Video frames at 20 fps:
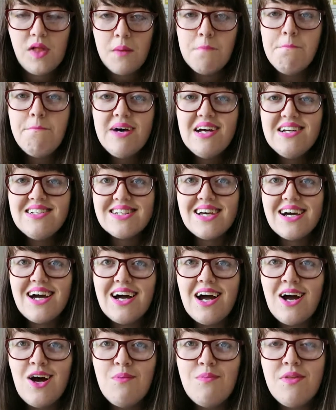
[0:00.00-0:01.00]
But
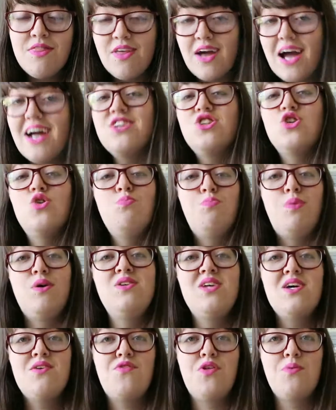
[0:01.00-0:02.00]
the actual
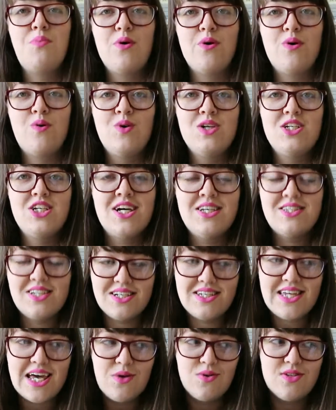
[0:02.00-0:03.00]
body of the book, which, as
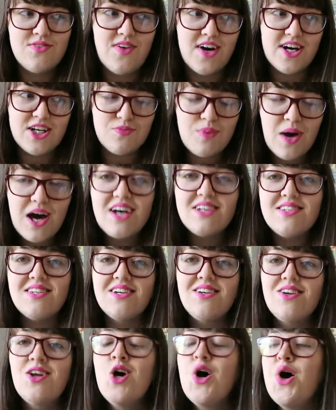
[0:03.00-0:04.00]
I say, was first
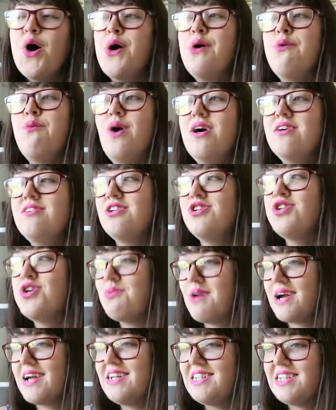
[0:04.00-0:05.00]
person, was
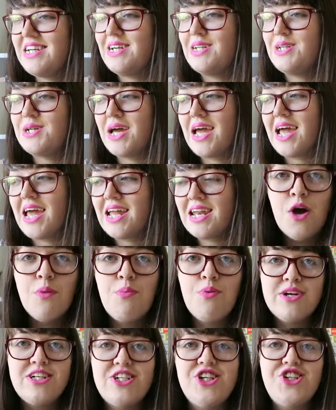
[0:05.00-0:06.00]
narrated in a
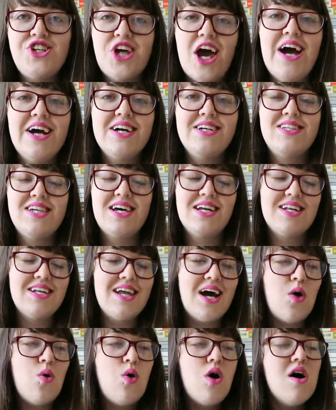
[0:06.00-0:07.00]
British accent.
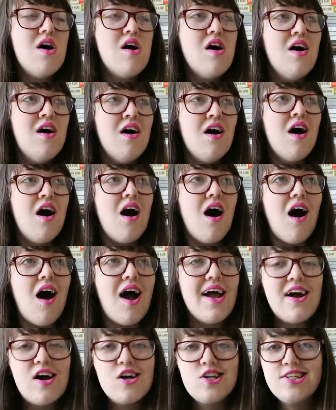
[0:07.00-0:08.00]
Now,
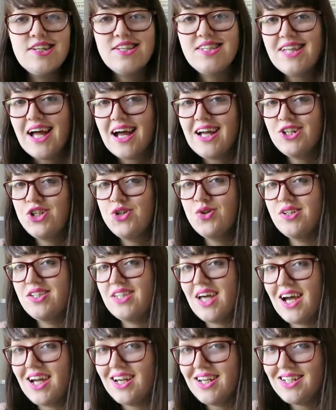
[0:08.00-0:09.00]
I understand to a
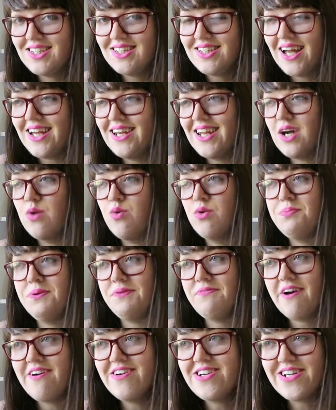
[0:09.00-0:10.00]
certain extent it would
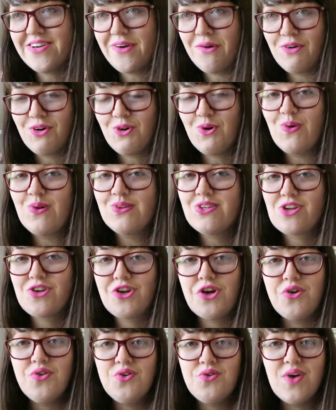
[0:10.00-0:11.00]
be very difficult
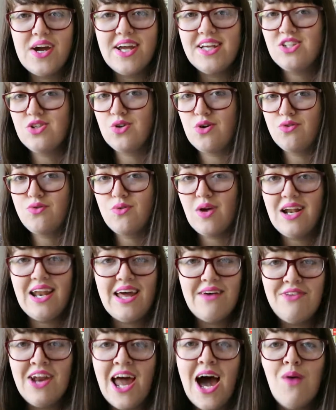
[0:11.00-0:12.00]
to narrate sort of
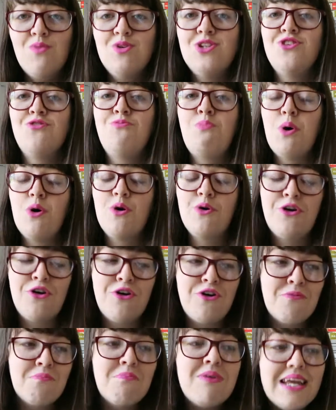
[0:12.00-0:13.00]
11 hours of book
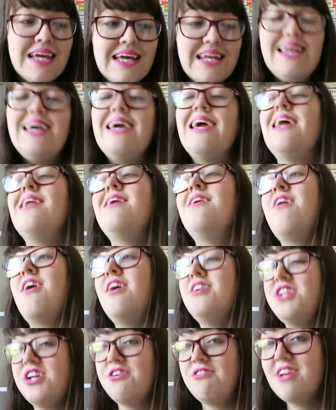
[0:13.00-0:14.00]
completely in a
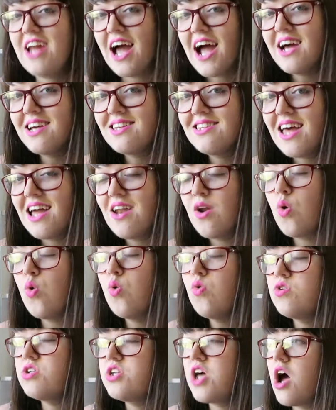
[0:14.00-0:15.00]
Nigerian accent.
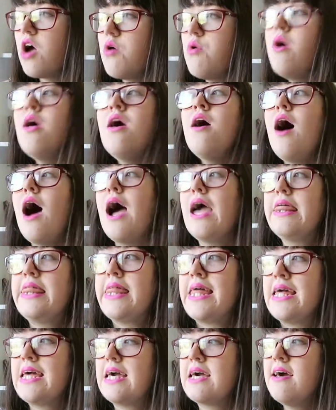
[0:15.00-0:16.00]
Also, I
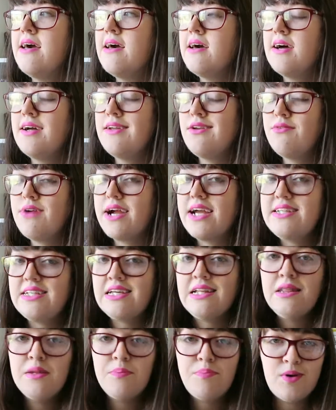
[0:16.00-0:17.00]
think
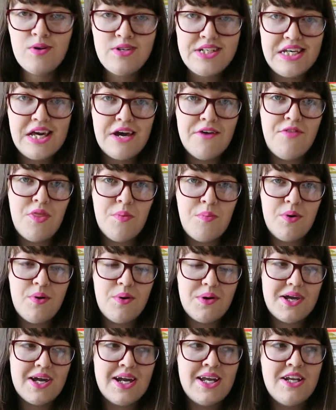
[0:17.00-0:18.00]
narrating the body of the
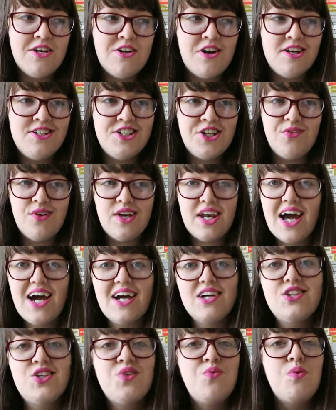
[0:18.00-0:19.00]
book in a Nigerian
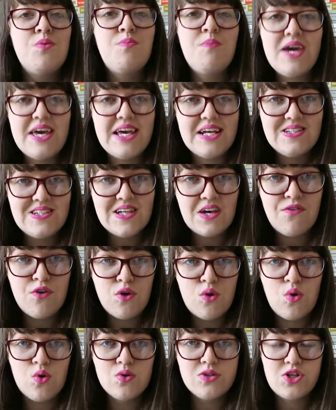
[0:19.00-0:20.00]
accent would make it
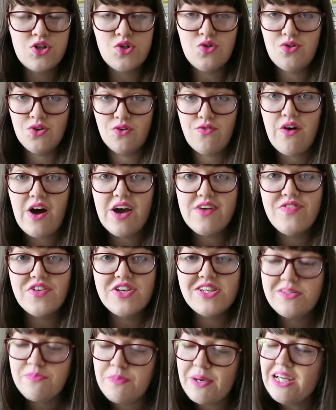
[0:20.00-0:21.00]
difficult to define
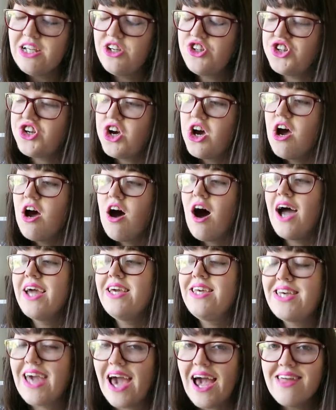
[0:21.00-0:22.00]
the speech. I
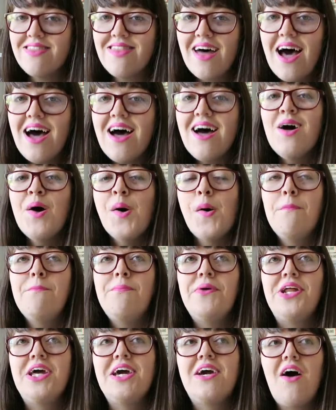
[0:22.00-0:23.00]
get that.
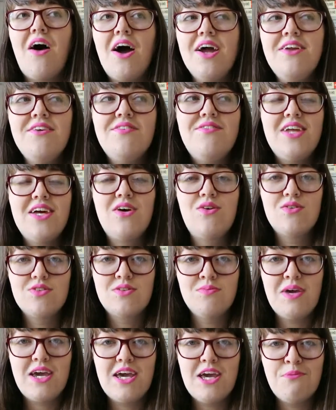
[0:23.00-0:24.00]
But it kind of
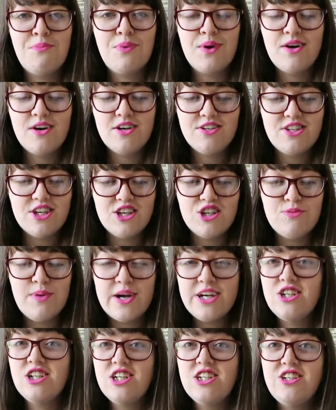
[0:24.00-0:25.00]
niggled me because,
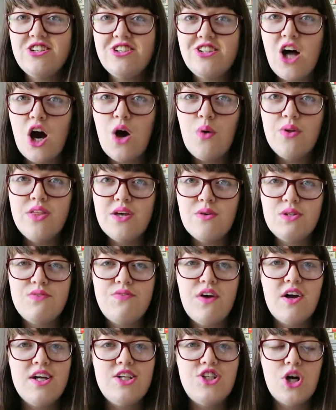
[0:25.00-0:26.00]
especially to start with, it was
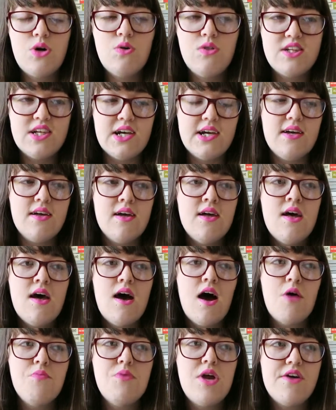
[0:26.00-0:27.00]
very jolting,
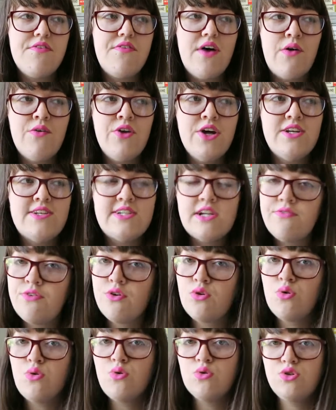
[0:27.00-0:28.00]
and I found it
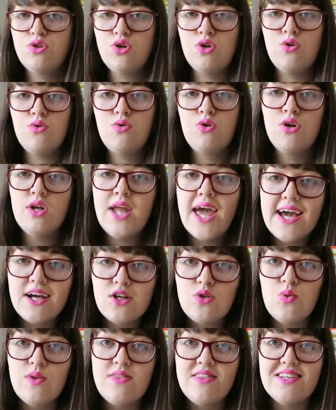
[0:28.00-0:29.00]
difficult to
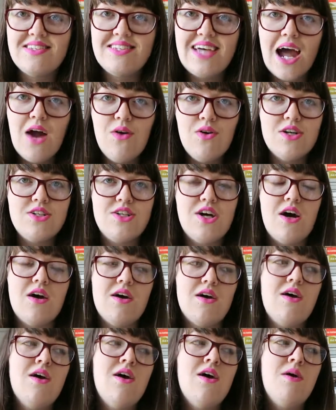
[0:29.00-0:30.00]
connect with this
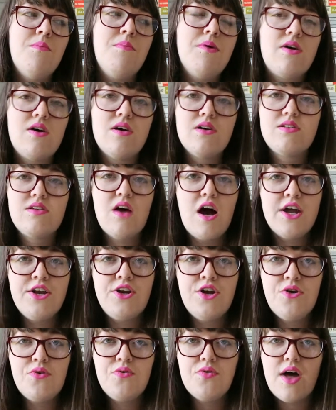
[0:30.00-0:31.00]
character because I
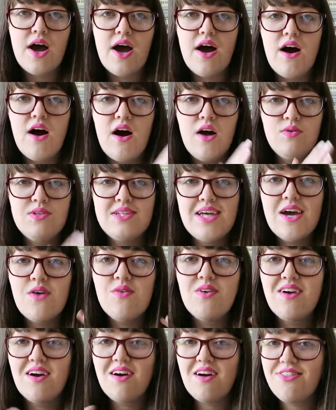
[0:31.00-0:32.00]
knew that I was
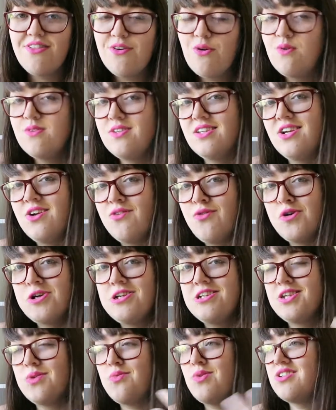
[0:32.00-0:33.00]
hearing her thoughts in a
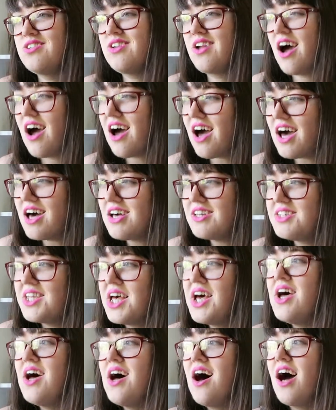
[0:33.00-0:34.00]
voice that wasn't hers.
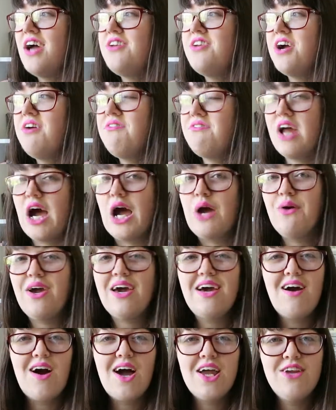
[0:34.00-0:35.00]
I don't know,
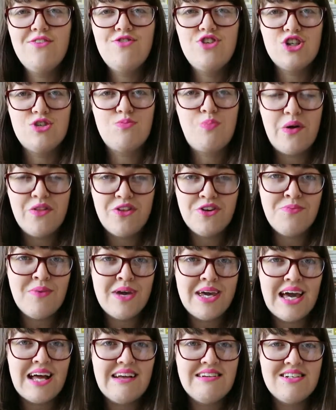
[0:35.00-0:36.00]
it kind of just bothered
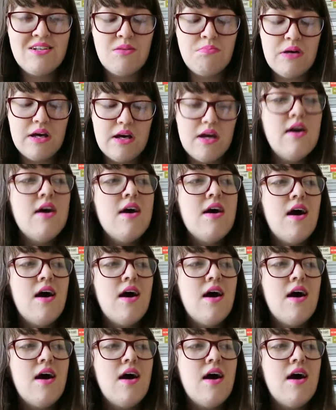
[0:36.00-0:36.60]
me a little bit,